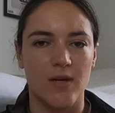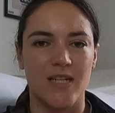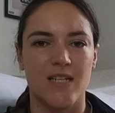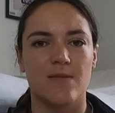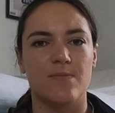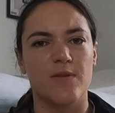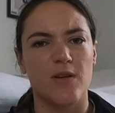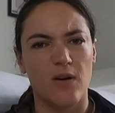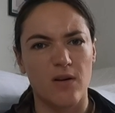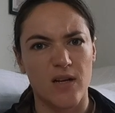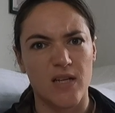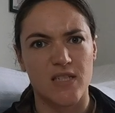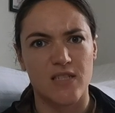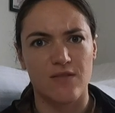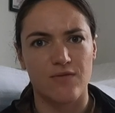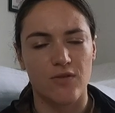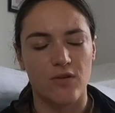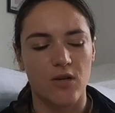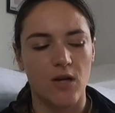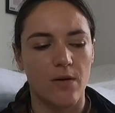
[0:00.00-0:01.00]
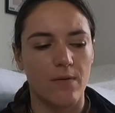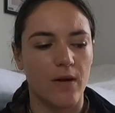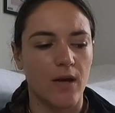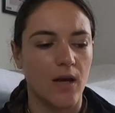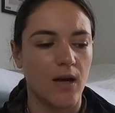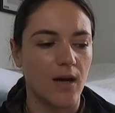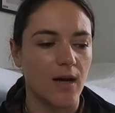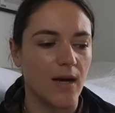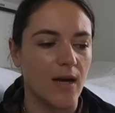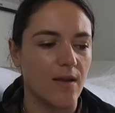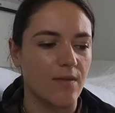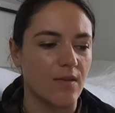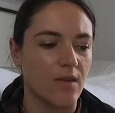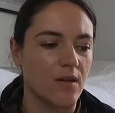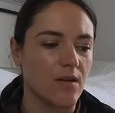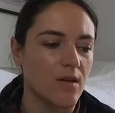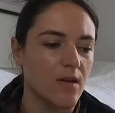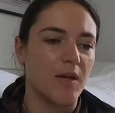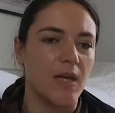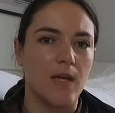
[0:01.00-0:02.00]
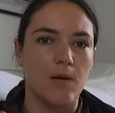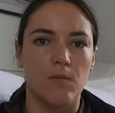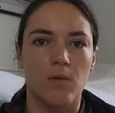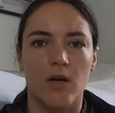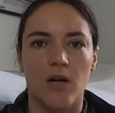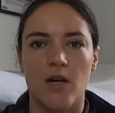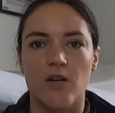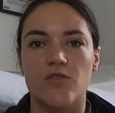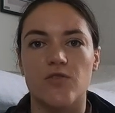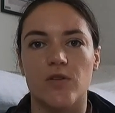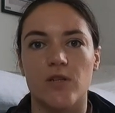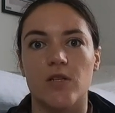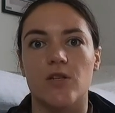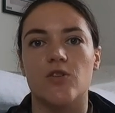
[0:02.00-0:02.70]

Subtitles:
And to be honest, if you're going higher than B100,